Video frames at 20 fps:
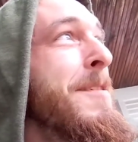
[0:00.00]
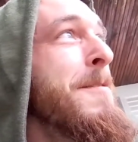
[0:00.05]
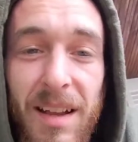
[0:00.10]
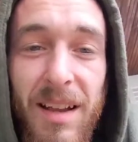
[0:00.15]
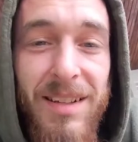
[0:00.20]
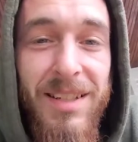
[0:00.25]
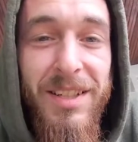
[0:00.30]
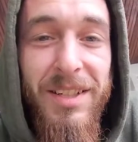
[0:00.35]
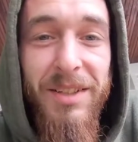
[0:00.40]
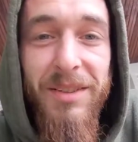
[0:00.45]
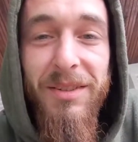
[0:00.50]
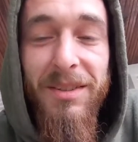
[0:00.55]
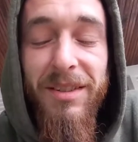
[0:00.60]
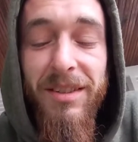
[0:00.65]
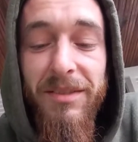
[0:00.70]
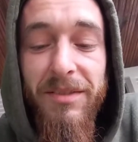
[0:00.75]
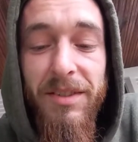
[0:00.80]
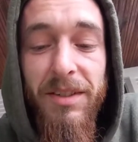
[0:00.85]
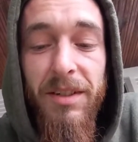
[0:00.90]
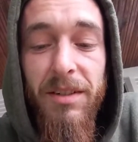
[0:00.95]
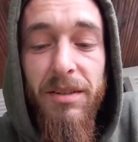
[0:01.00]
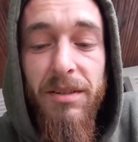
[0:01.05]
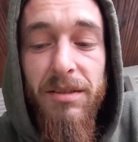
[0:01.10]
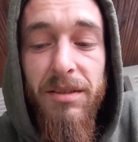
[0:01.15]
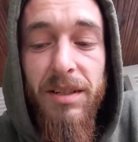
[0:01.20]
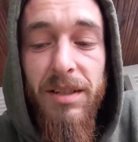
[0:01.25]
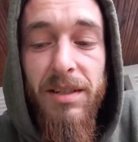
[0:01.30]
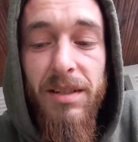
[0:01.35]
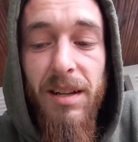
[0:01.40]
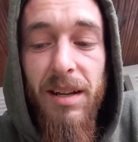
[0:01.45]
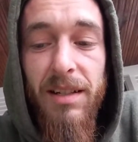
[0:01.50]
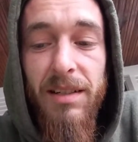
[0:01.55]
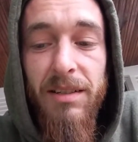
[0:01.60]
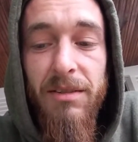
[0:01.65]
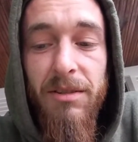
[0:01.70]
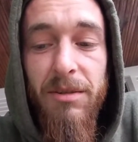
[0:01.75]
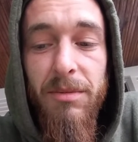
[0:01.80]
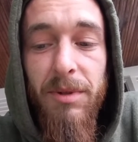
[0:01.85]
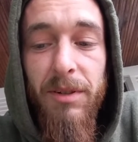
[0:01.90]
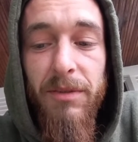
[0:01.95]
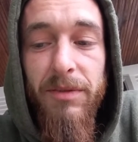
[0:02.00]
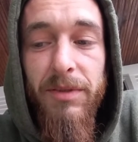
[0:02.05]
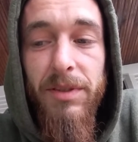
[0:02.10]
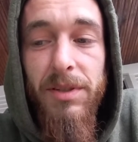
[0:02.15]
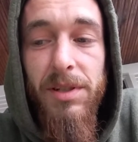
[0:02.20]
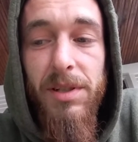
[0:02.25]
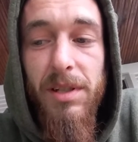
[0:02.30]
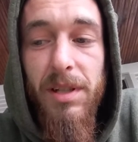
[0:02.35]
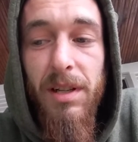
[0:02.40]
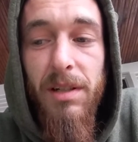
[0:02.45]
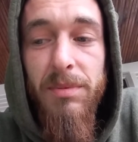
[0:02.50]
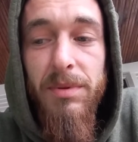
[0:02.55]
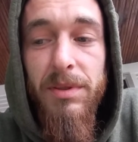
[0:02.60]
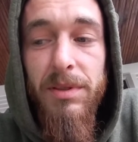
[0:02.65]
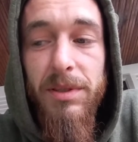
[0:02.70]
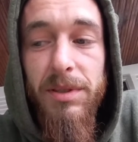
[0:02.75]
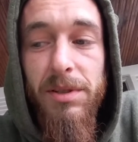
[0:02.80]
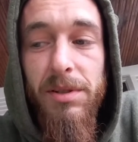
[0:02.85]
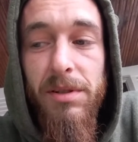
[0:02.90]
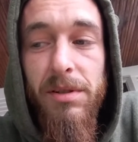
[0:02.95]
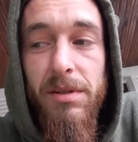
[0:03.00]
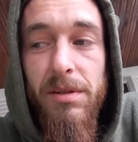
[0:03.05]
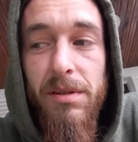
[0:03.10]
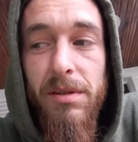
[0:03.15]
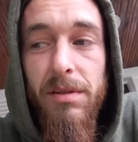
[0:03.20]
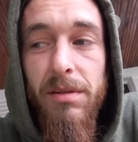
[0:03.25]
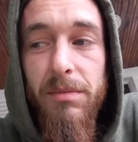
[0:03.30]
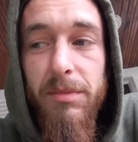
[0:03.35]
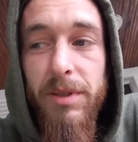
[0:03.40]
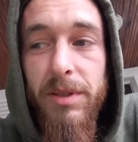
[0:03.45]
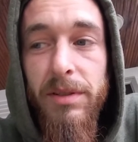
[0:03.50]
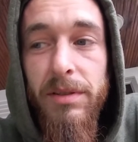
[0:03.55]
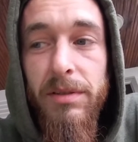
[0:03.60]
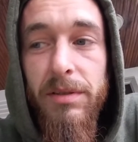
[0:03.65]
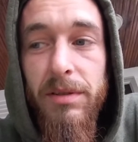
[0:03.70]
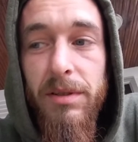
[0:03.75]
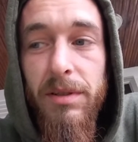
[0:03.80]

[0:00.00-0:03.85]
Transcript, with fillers: I still don't even know exactly where my first stop on this journey is going to be.